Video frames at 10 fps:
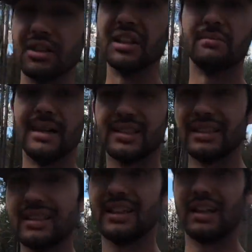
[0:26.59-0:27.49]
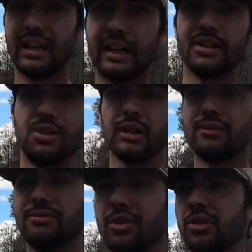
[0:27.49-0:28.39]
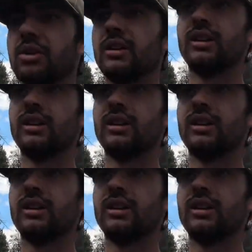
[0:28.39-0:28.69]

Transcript: really messy, and I gotta do like a full